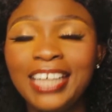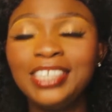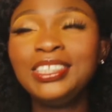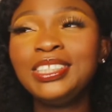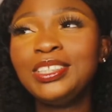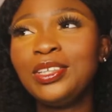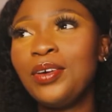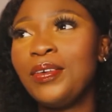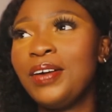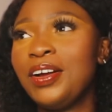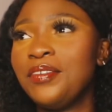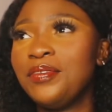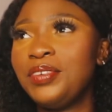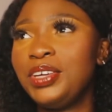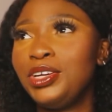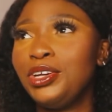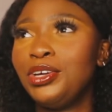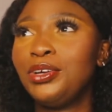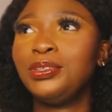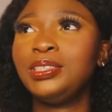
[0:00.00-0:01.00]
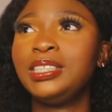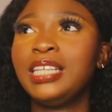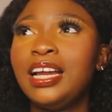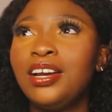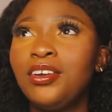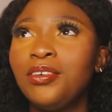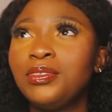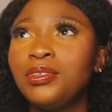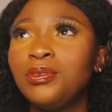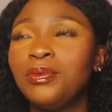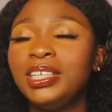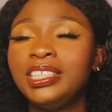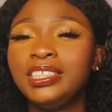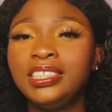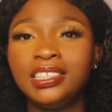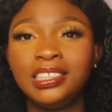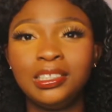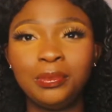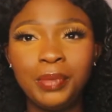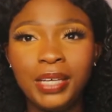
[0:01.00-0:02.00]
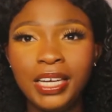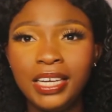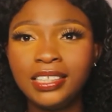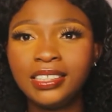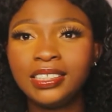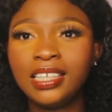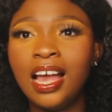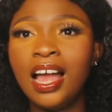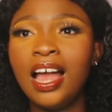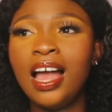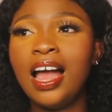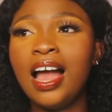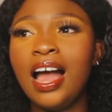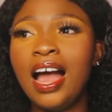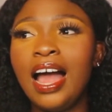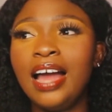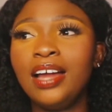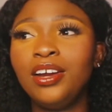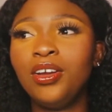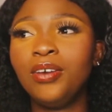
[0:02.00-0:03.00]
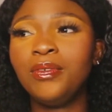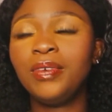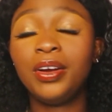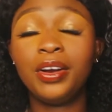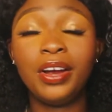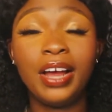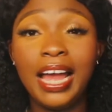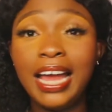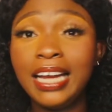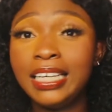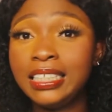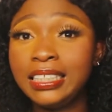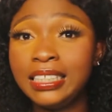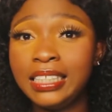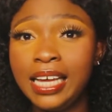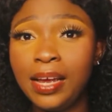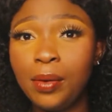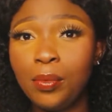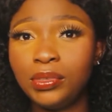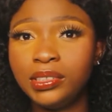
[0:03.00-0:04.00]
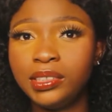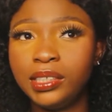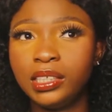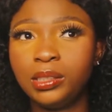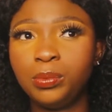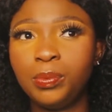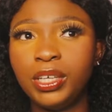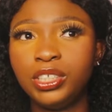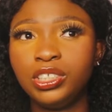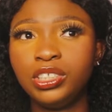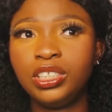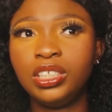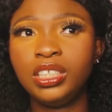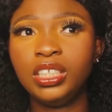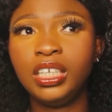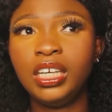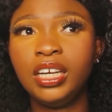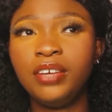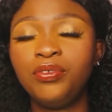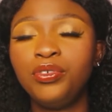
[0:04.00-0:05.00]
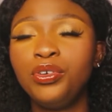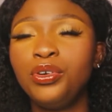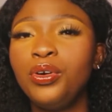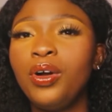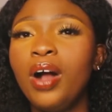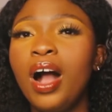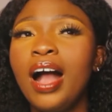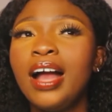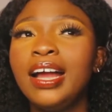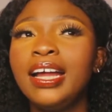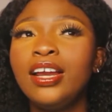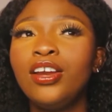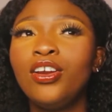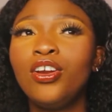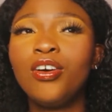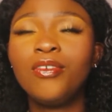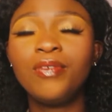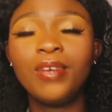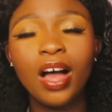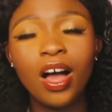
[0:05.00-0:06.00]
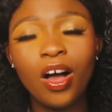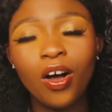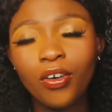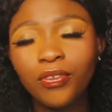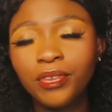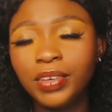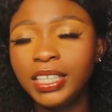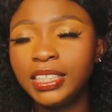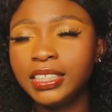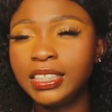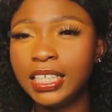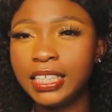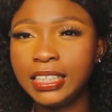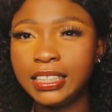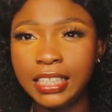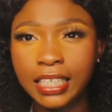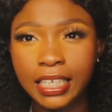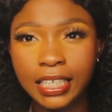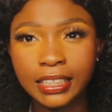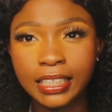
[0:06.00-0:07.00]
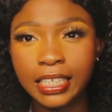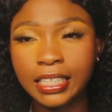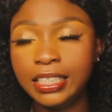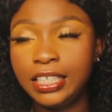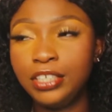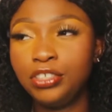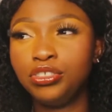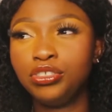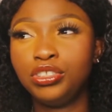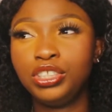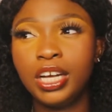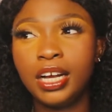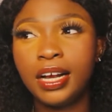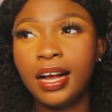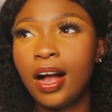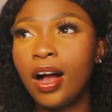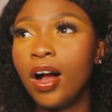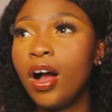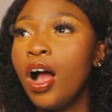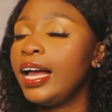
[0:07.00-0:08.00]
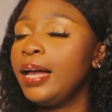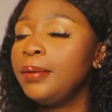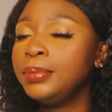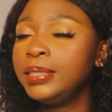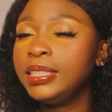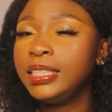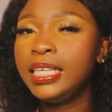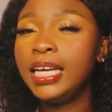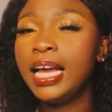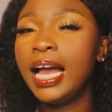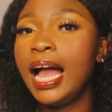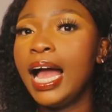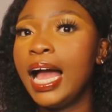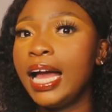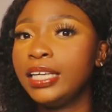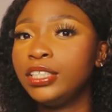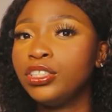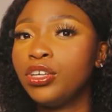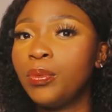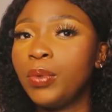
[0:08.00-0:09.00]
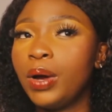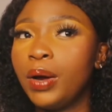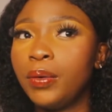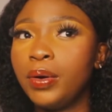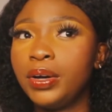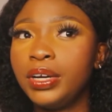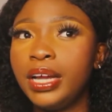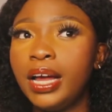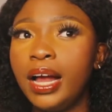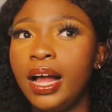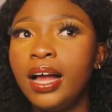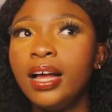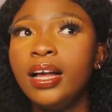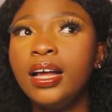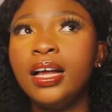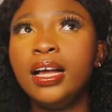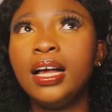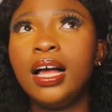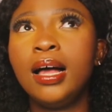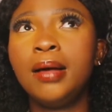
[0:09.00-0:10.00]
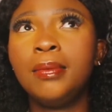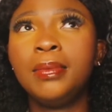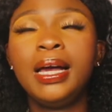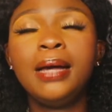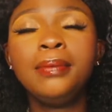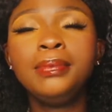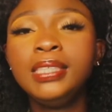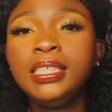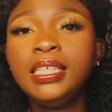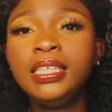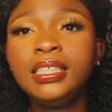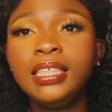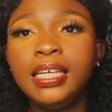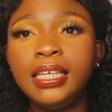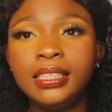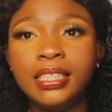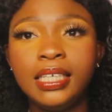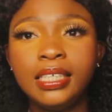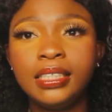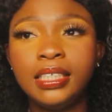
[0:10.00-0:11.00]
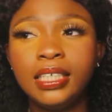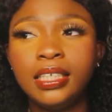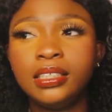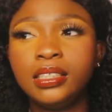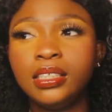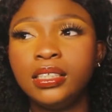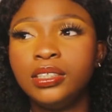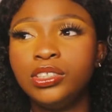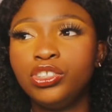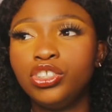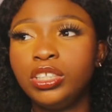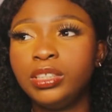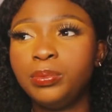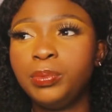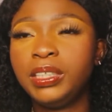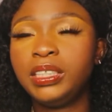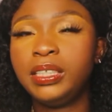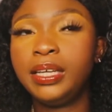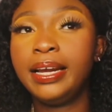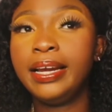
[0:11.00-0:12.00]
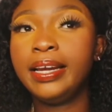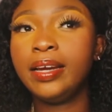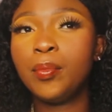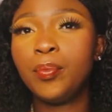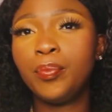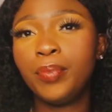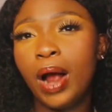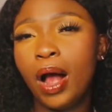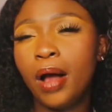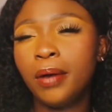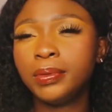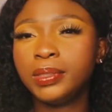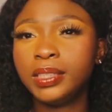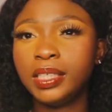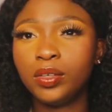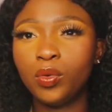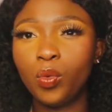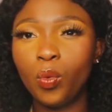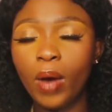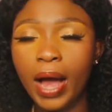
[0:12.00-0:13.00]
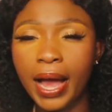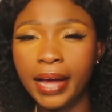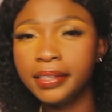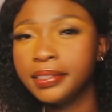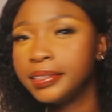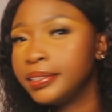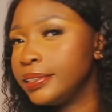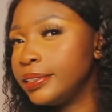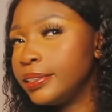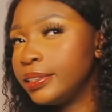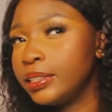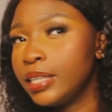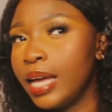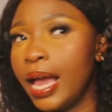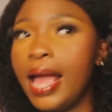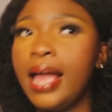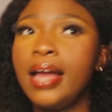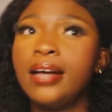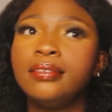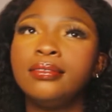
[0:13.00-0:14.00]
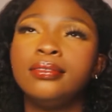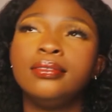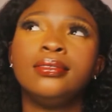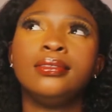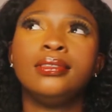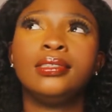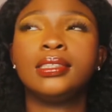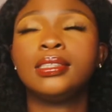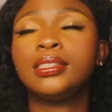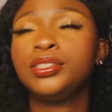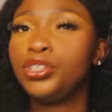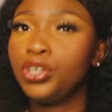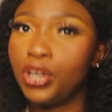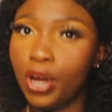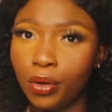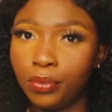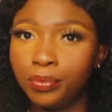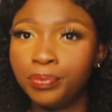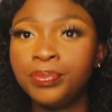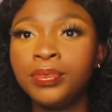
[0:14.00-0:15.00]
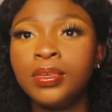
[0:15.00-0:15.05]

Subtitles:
just love her videos. I love the way she speaks. I love her editing, most especially. If you are a lover of aesthetics, I think you should check out Kamsi and Tomiwa Rodia. Kamsi's aesthetics is just basically the browns and the whites, and you know,